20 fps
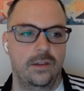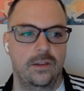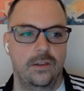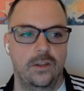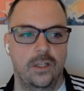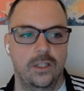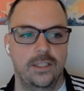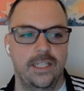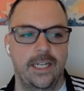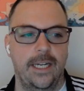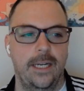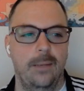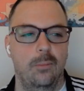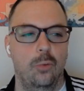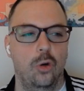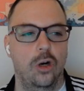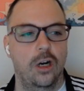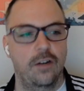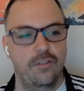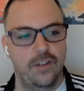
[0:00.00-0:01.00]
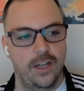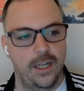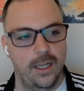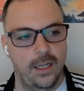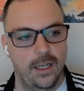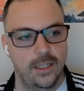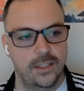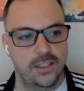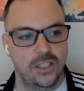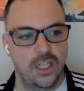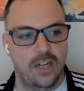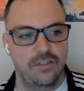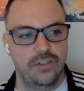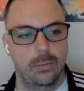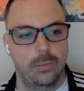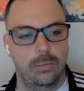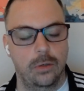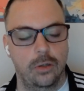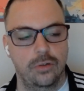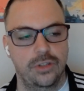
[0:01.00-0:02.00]
They're taking more of a soft
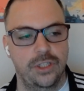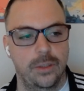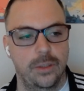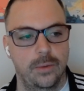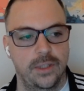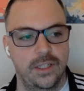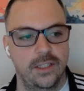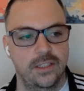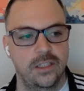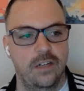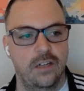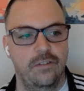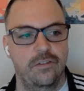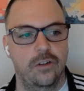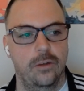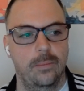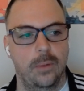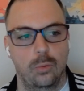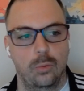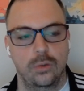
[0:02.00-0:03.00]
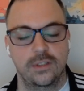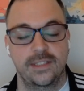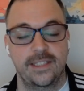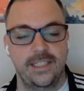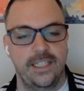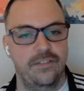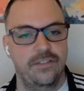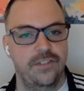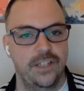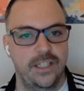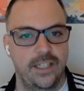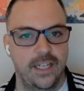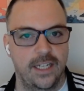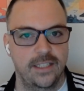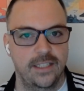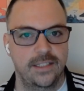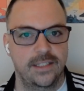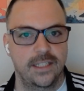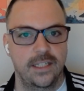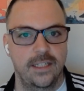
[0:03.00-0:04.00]
approach here with this offer, but we'll see if it
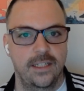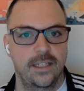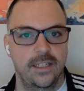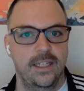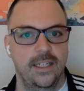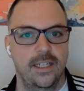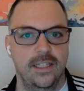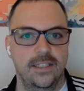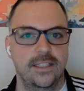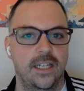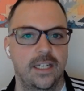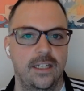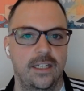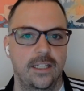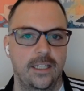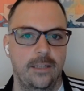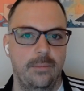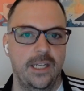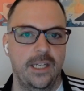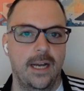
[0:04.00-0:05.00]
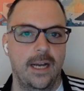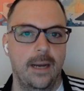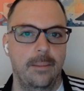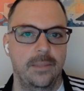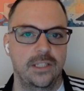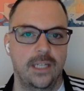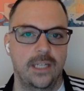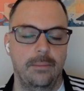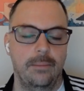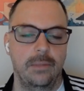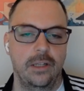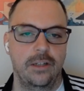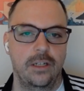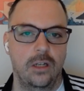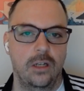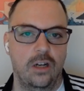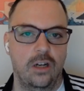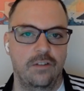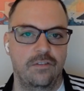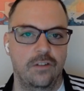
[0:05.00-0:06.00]
does suddenly become a time limited
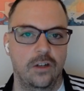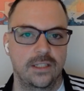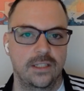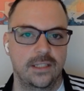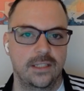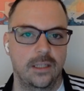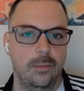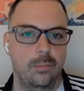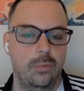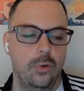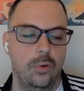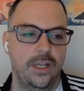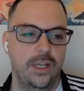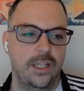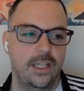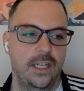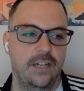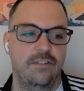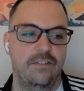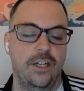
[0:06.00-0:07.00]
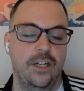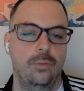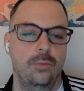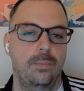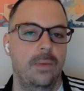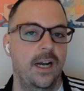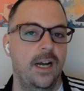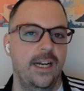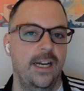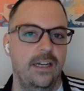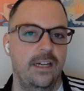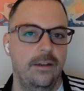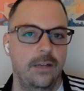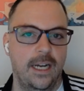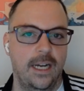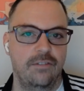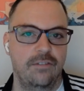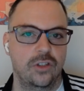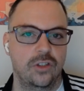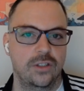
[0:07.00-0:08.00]
offer at some point. Like if I don't buy it
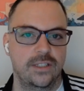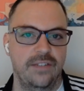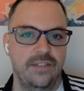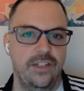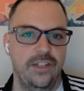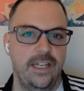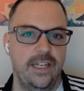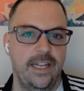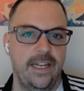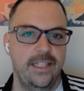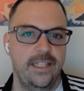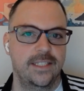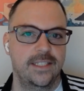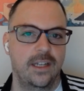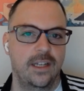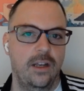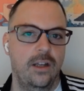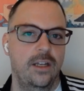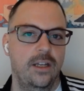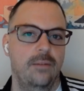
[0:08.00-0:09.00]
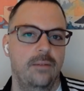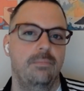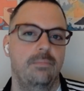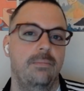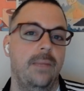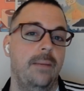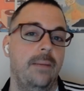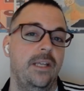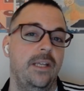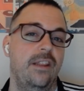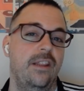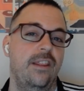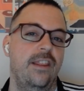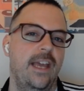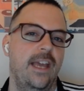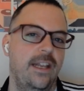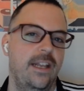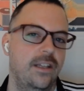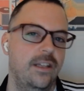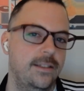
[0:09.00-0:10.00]
after 7 days, maybe
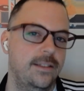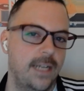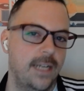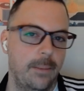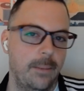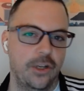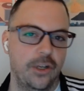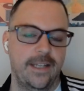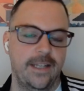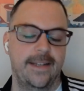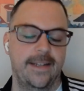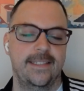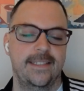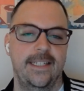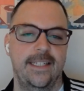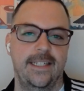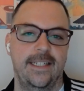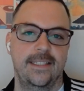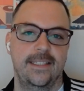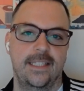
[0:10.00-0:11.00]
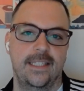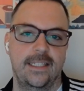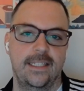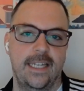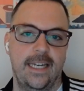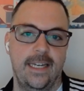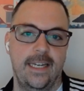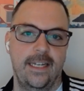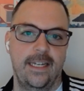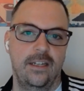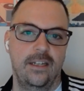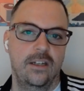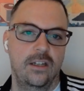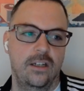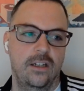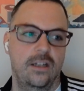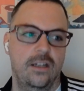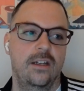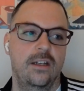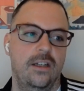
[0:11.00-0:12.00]
then the timer kicks in and says, hey,
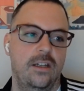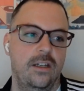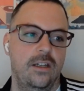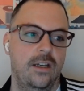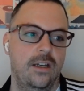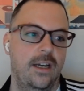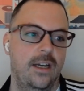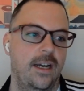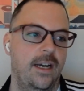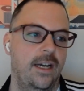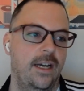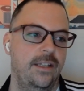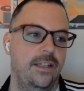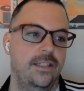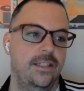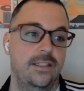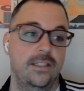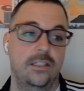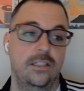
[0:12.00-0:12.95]
this is